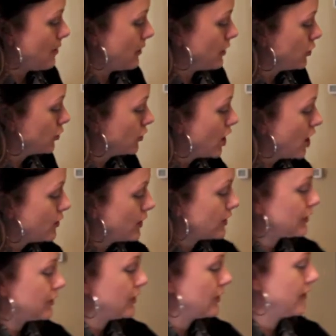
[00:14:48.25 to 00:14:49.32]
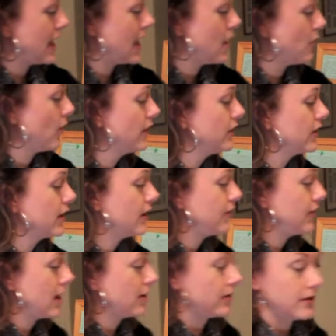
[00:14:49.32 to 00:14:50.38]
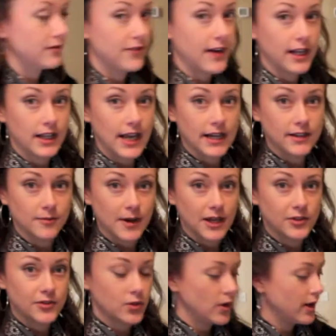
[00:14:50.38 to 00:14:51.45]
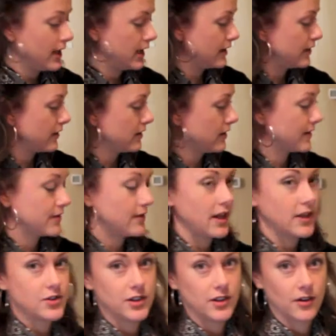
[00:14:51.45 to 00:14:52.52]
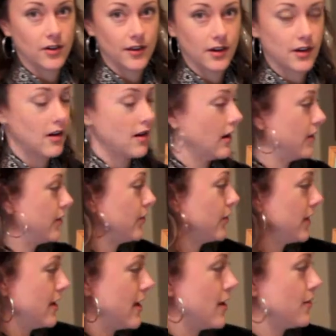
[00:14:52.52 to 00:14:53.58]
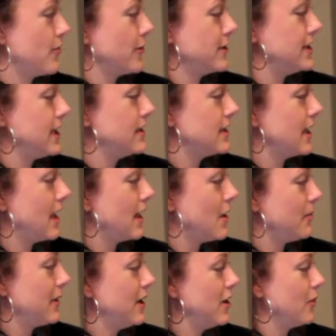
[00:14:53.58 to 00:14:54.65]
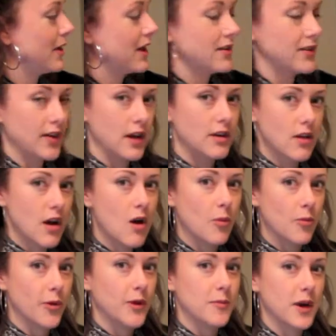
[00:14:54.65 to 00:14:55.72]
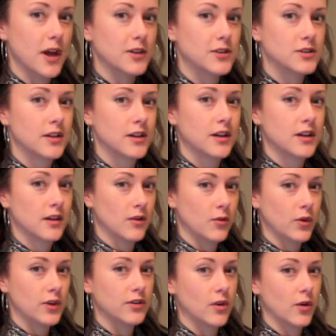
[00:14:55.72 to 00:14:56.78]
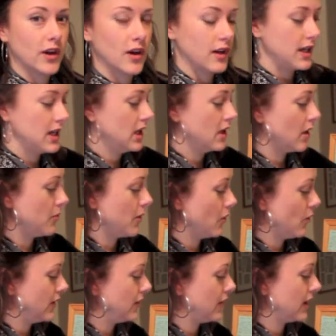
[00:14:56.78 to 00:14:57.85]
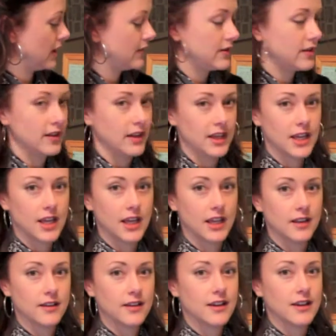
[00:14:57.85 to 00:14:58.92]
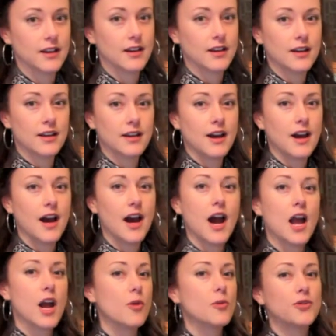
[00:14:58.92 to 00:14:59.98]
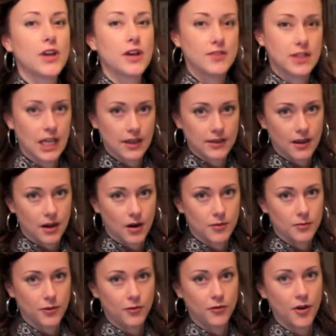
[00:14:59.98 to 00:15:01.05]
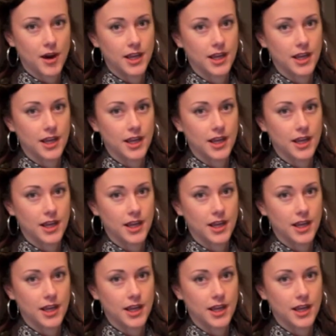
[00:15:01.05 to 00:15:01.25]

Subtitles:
You'll notice that once it gets down to the final act of my story, it gets a little sketchier on the cards. There's a lot more detail up here because I know pretty much what's going on here, but once it gets to the end, I almost have to get there before I